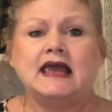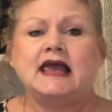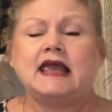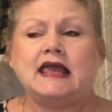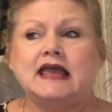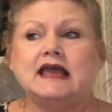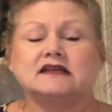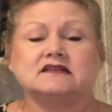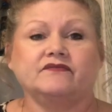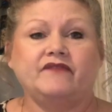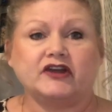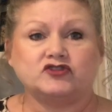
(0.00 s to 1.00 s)
He is
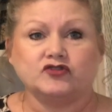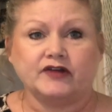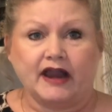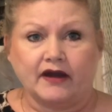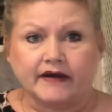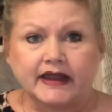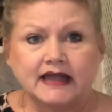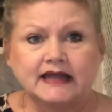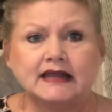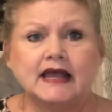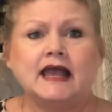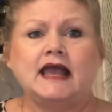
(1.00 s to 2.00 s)
a
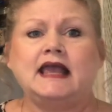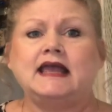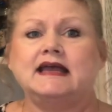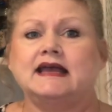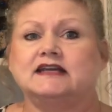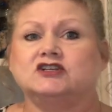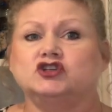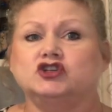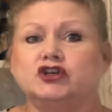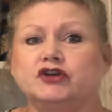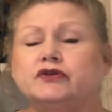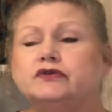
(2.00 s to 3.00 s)
veterinarian. He has
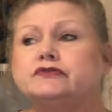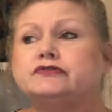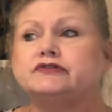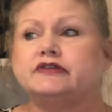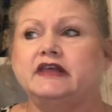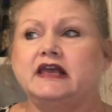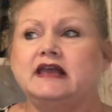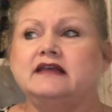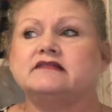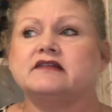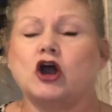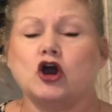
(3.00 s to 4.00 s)
used
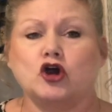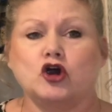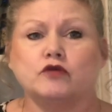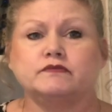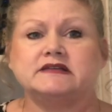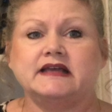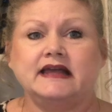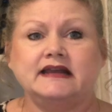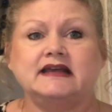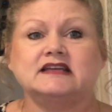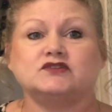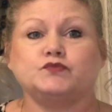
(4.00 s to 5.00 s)
these herbs in
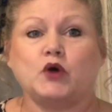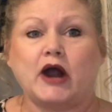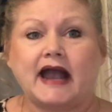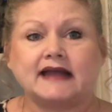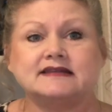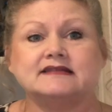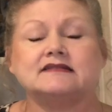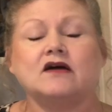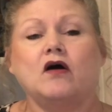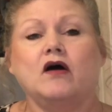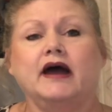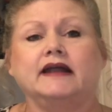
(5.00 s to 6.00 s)
his practice
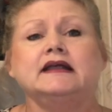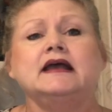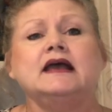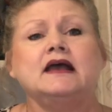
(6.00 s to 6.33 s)
on